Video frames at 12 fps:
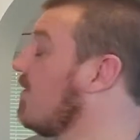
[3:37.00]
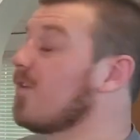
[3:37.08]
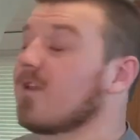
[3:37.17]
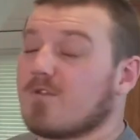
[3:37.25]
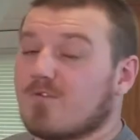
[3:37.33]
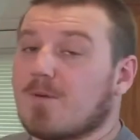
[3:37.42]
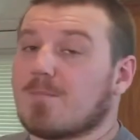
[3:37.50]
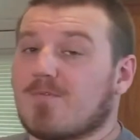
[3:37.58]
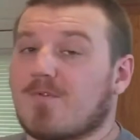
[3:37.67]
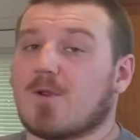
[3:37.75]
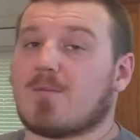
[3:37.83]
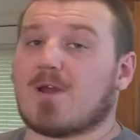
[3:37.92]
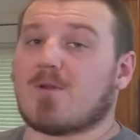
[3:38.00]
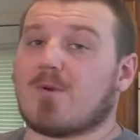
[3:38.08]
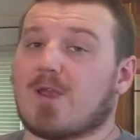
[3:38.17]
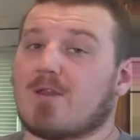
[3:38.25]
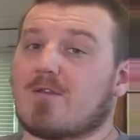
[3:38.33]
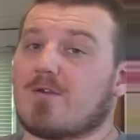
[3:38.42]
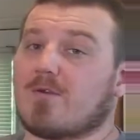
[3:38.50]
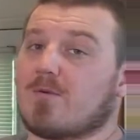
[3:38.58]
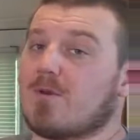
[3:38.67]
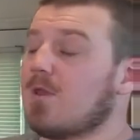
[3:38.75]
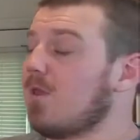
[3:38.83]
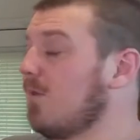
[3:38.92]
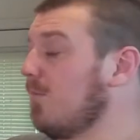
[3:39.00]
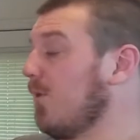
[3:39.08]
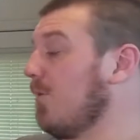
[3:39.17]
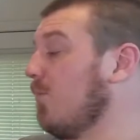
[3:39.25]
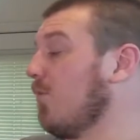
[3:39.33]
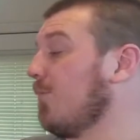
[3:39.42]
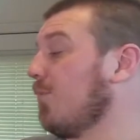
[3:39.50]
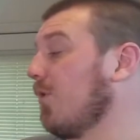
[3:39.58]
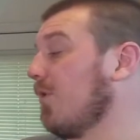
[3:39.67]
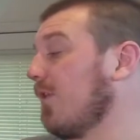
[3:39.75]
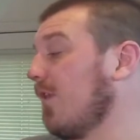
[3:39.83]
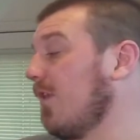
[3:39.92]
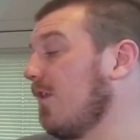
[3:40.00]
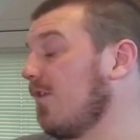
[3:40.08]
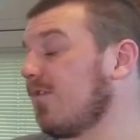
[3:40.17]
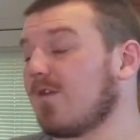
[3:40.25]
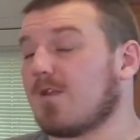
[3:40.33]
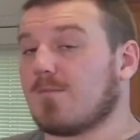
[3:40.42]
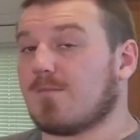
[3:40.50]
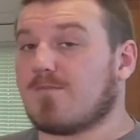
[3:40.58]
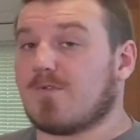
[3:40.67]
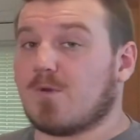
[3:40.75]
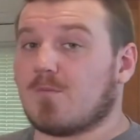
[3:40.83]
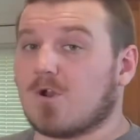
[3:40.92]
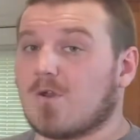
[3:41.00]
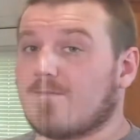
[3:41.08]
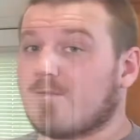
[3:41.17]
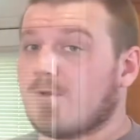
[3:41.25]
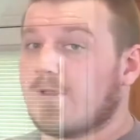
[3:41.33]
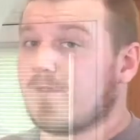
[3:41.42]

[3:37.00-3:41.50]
gonna drop a fair amount of weight too, but more importantly, it's gonna feel more comfortable on the